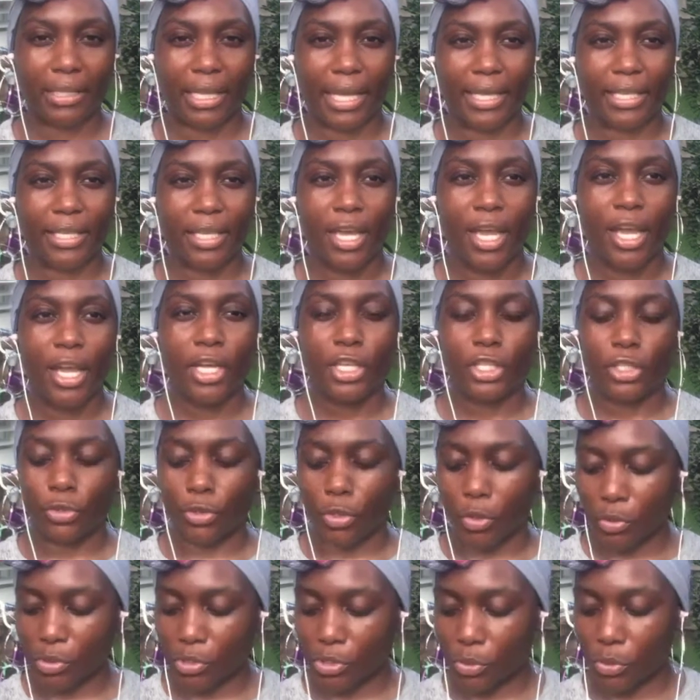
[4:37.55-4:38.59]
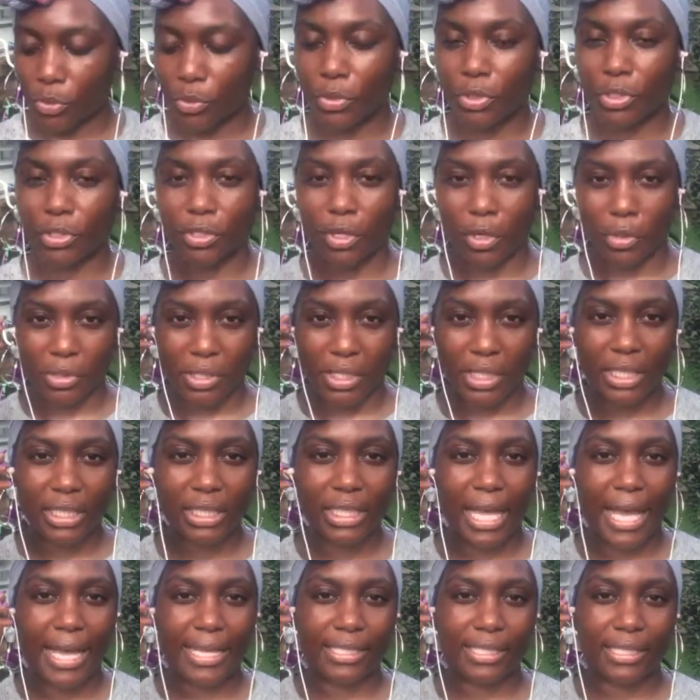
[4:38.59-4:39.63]
Like you go to school, you go to the
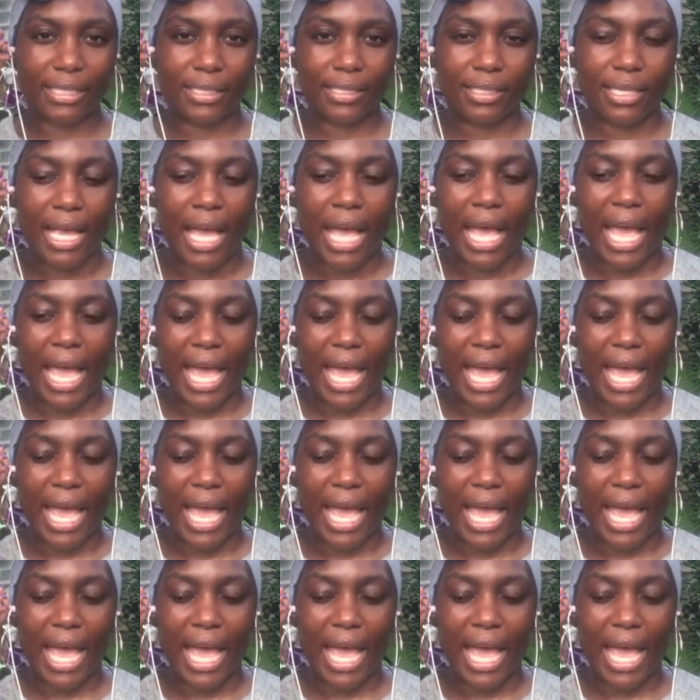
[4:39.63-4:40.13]
classes,